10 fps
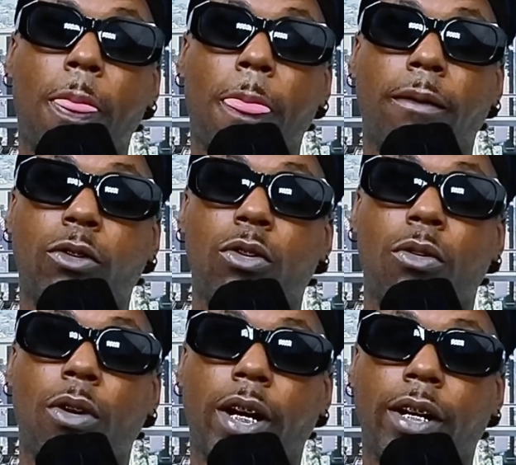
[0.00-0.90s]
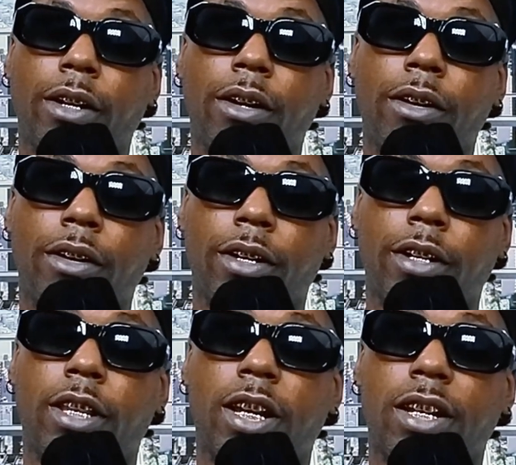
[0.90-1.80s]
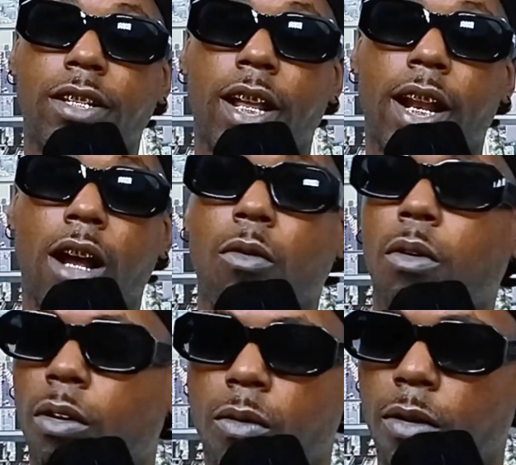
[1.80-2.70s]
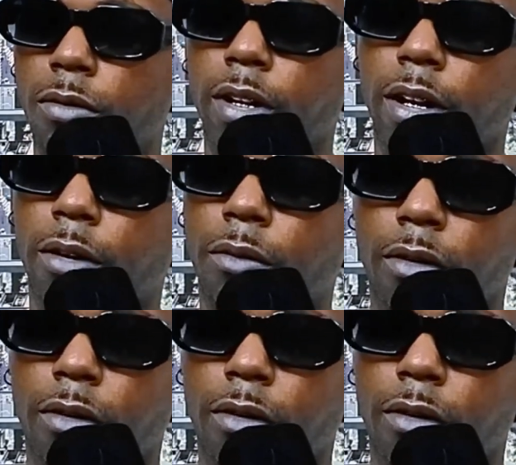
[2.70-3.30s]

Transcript: doing the things that I quote unquote didn't want